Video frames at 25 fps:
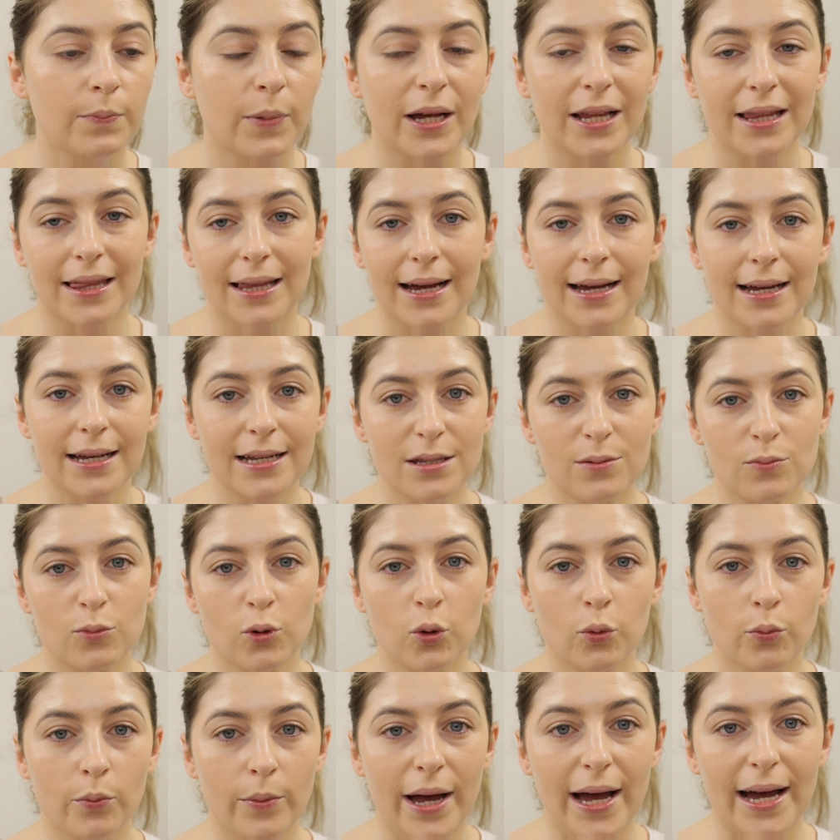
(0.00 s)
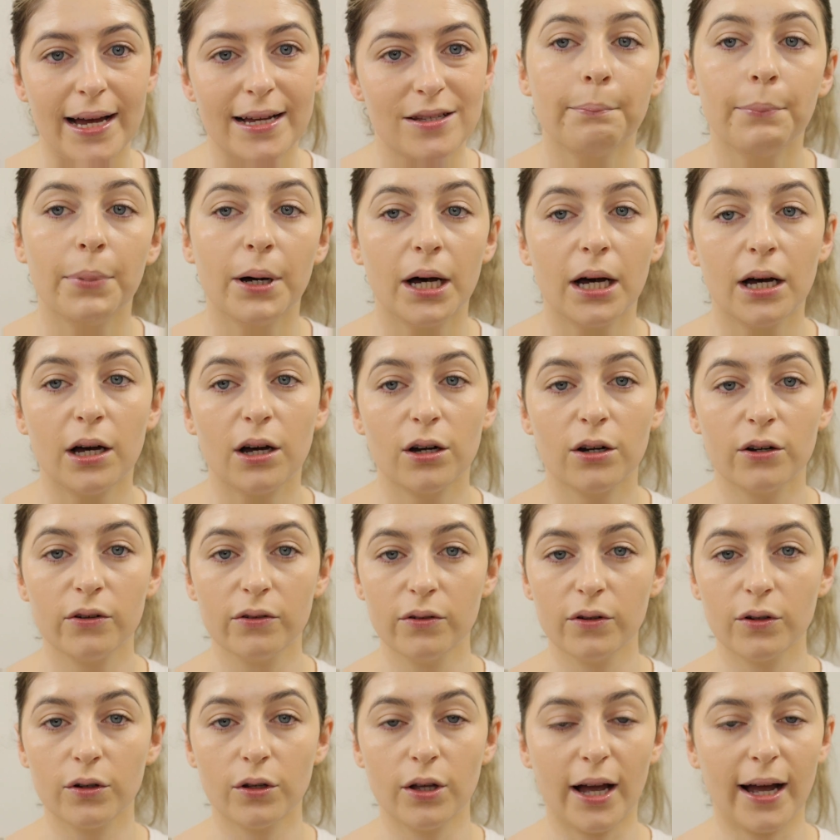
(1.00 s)
but that is more matte. But
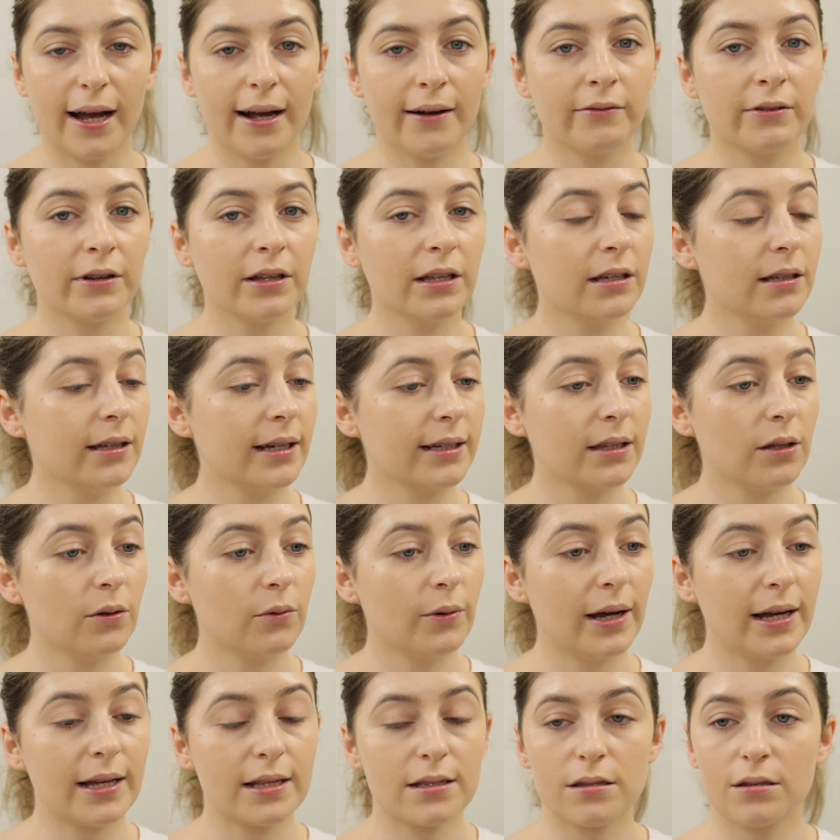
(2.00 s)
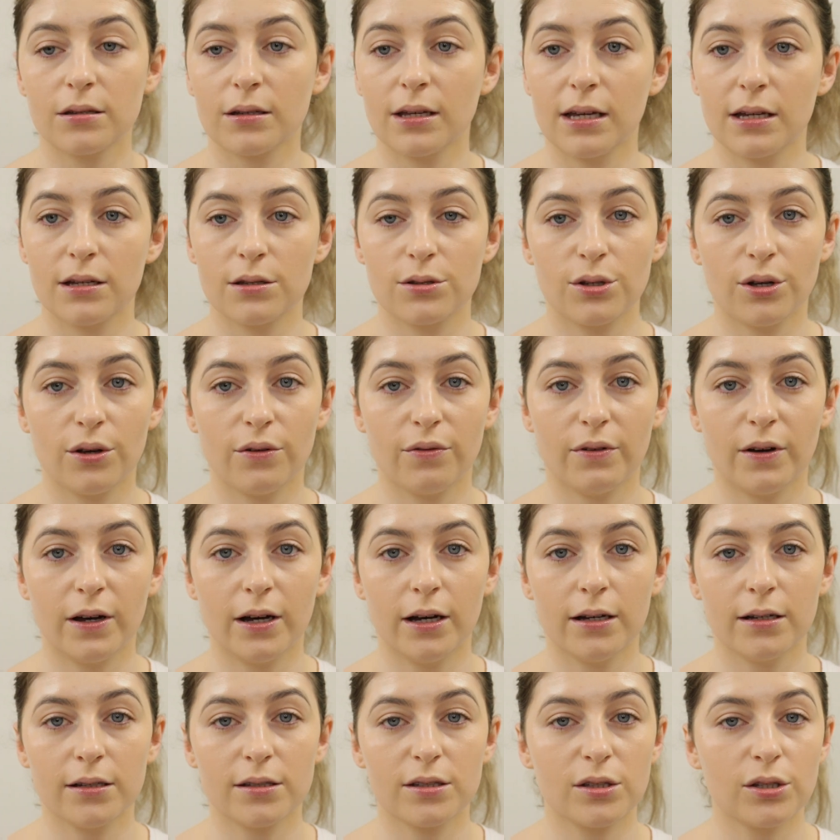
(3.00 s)
overall, I really like the way it's looking so
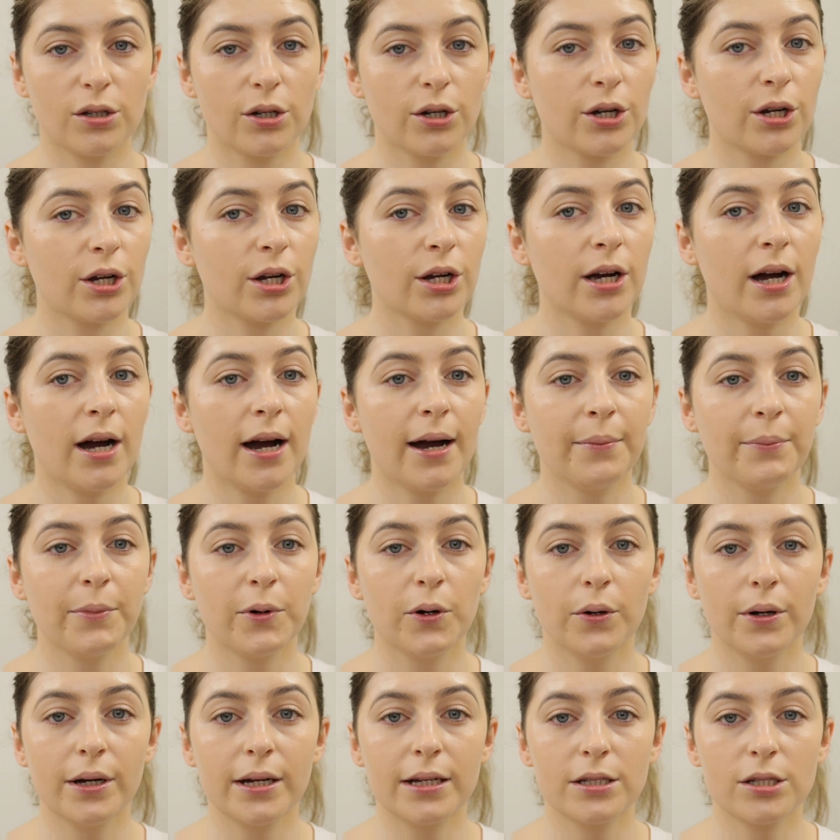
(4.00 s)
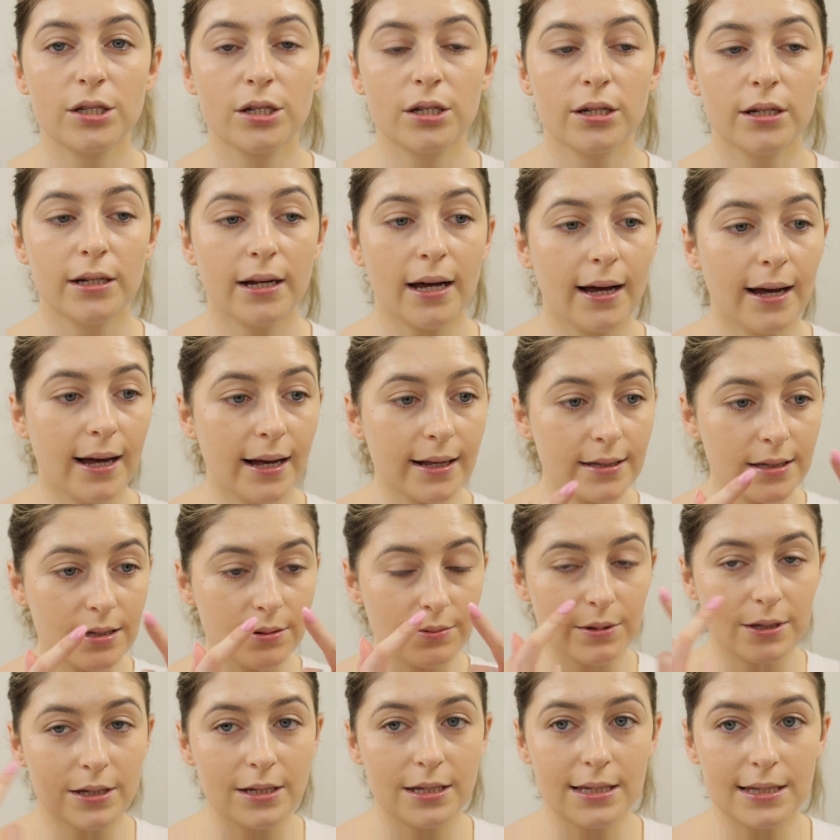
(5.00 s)
far. So I'm going to now add
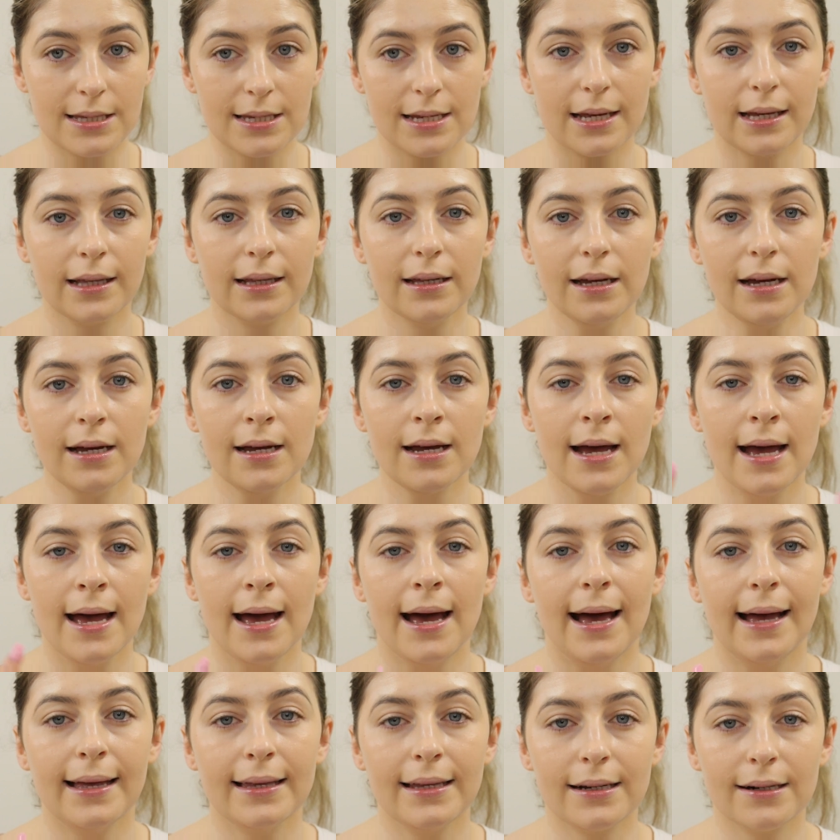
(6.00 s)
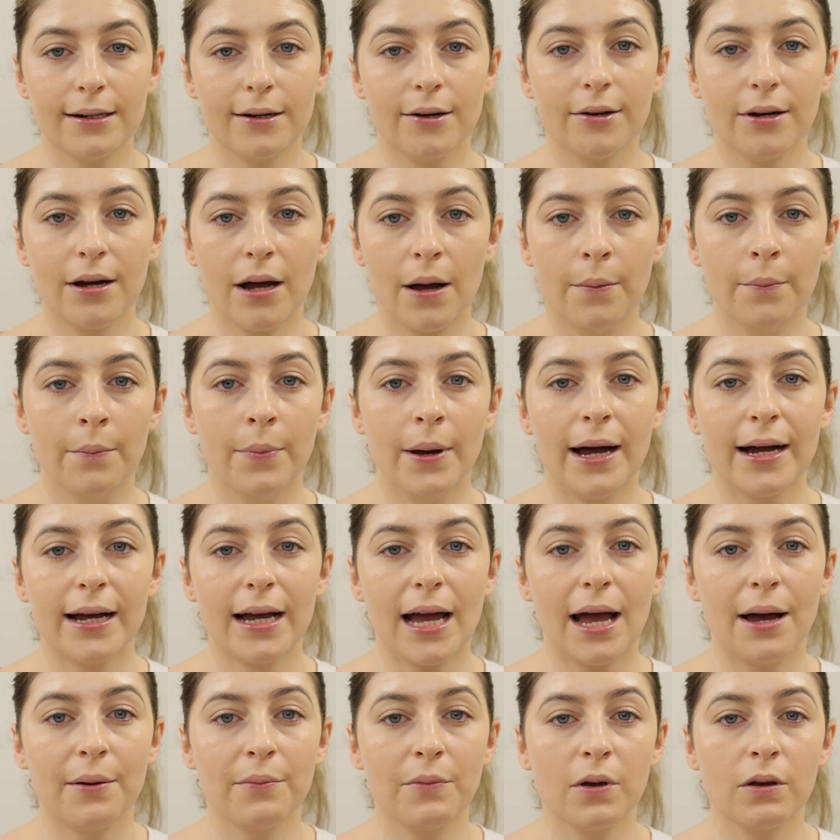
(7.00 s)
some concealer and then I'll come back
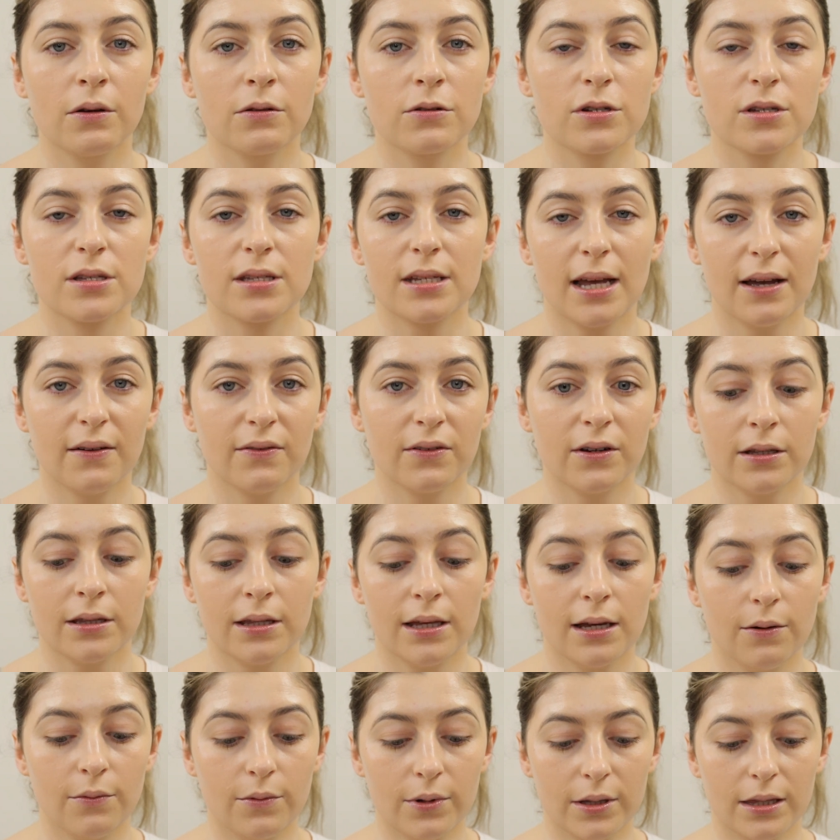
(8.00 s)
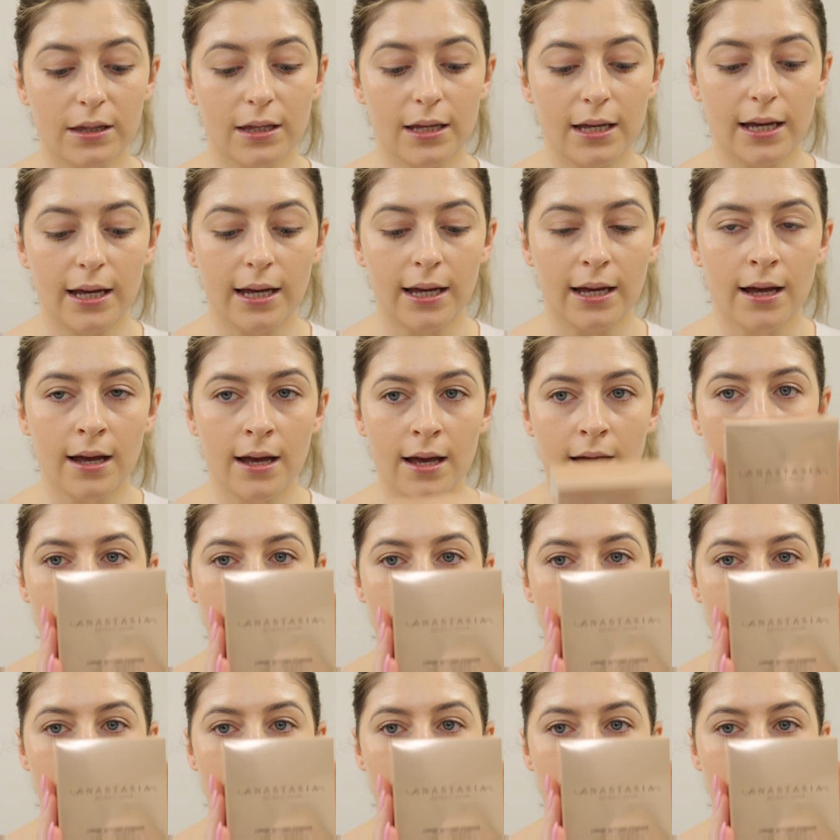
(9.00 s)
and we'll just set everything with the